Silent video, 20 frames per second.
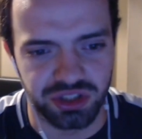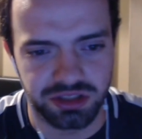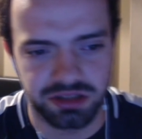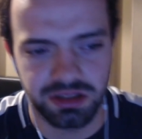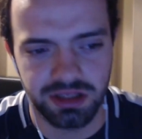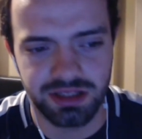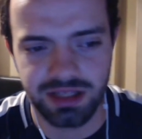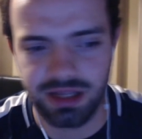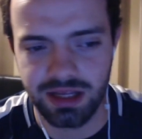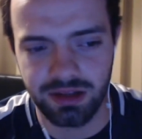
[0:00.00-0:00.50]

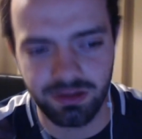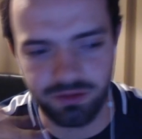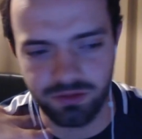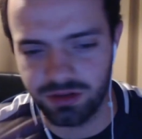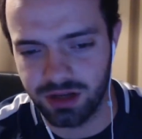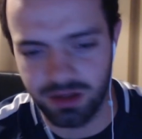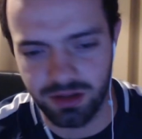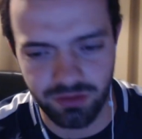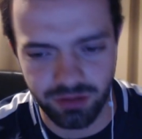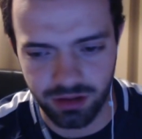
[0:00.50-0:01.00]
This ain't
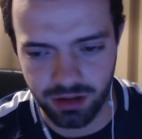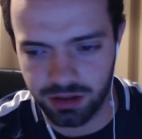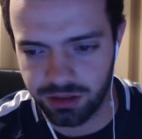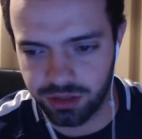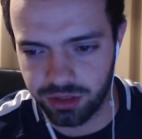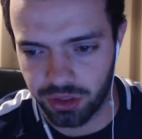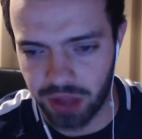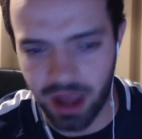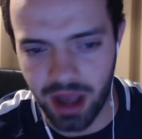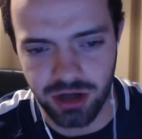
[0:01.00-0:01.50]
even
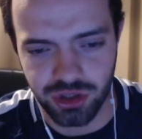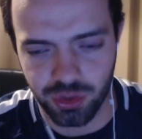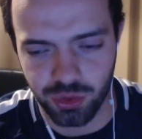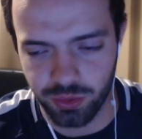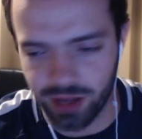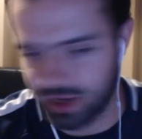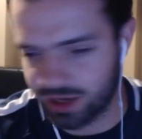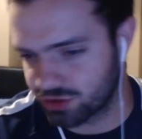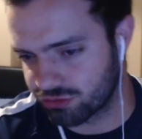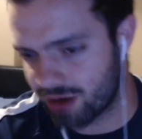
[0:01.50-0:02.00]
the actual
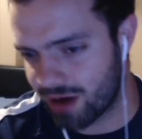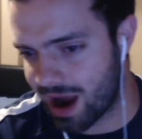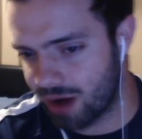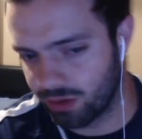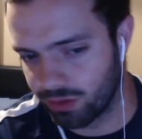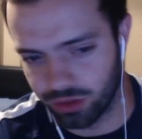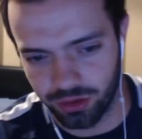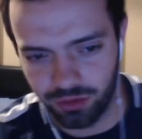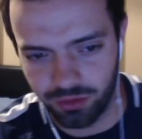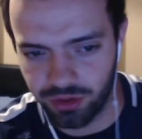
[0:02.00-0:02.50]
next round
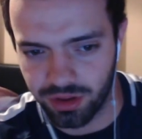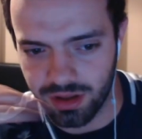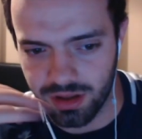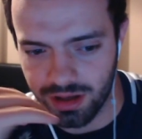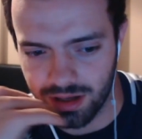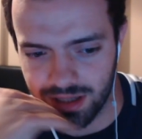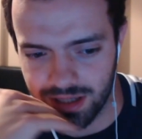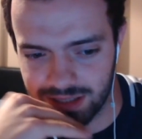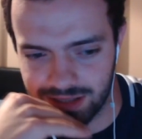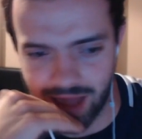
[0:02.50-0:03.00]
of the
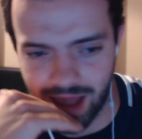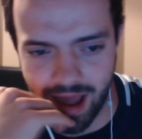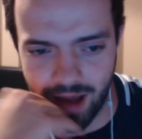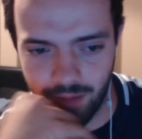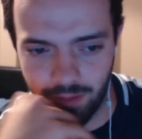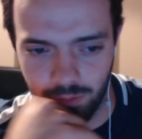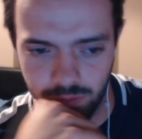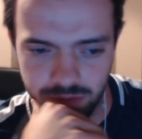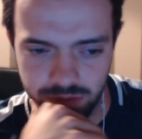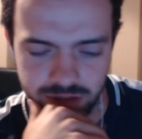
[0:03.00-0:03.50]

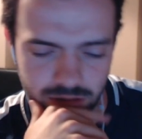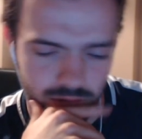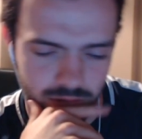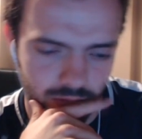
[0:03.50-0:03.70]
exams.